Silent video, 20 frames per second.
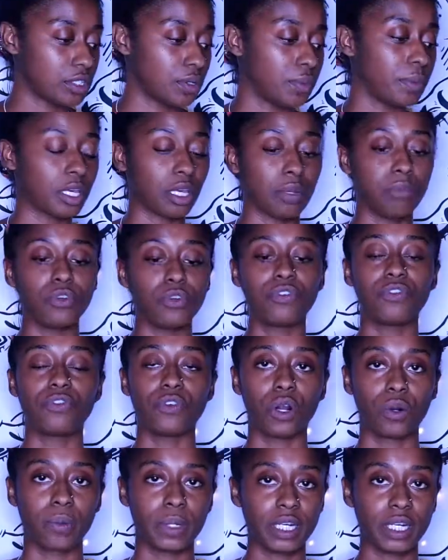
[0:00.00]
So we can move
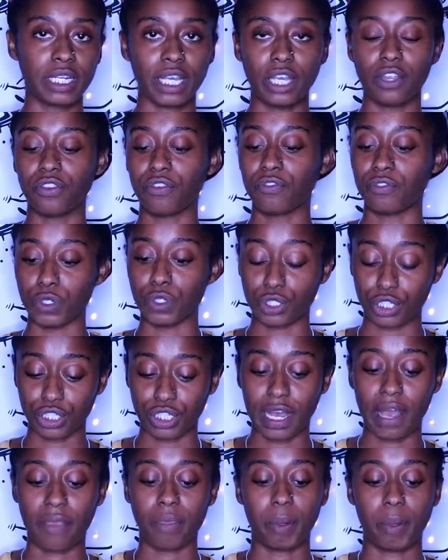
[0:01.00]
forward in the
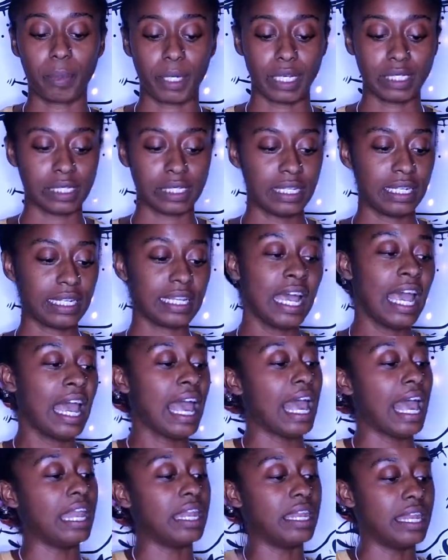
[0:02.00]
future and the present
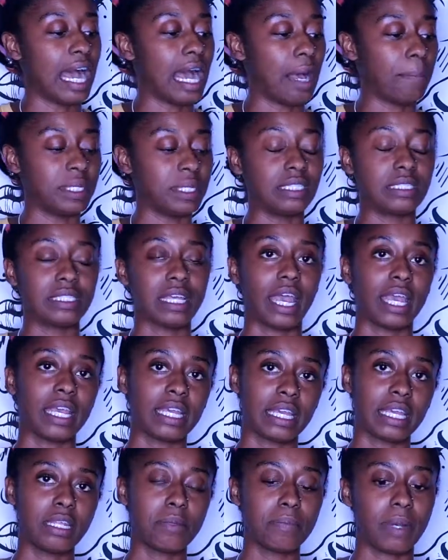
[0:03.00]
and not be
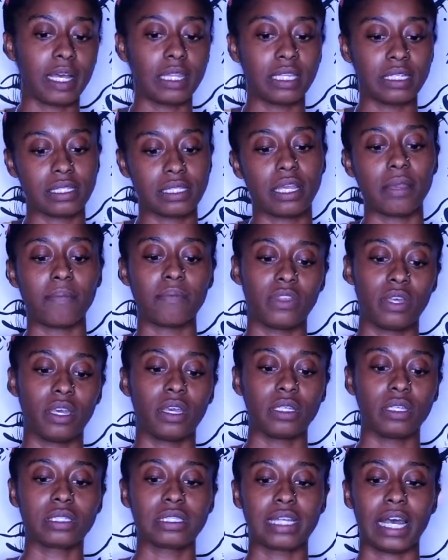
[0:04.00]
taken by the same
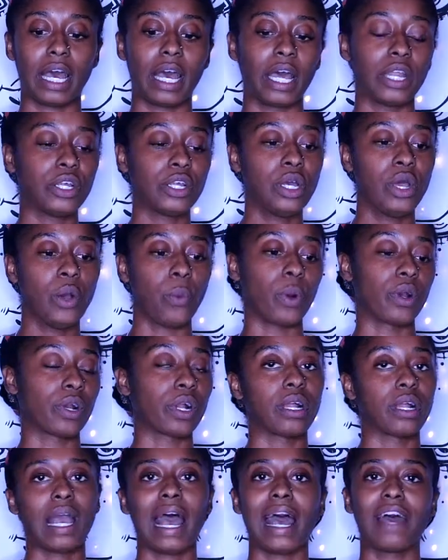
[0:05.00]
things that
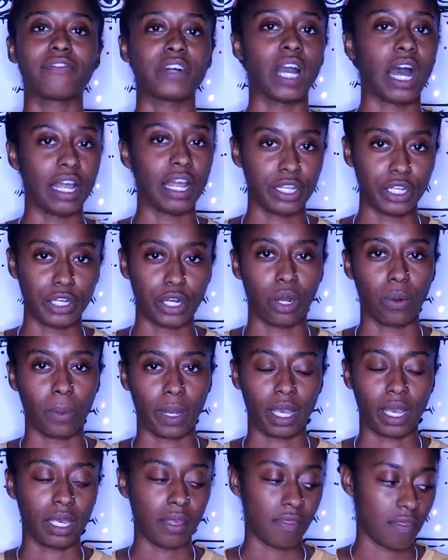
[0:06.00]
were have gotten in our
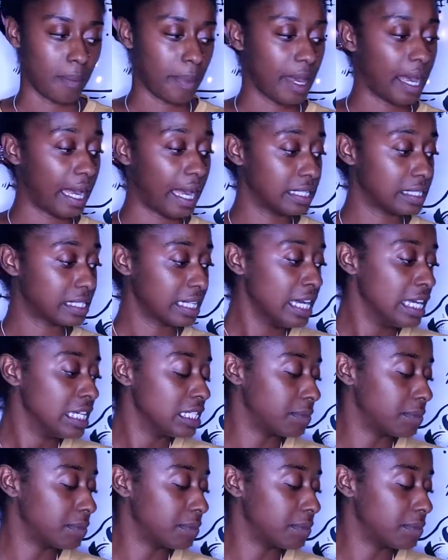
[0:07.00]
way in the past.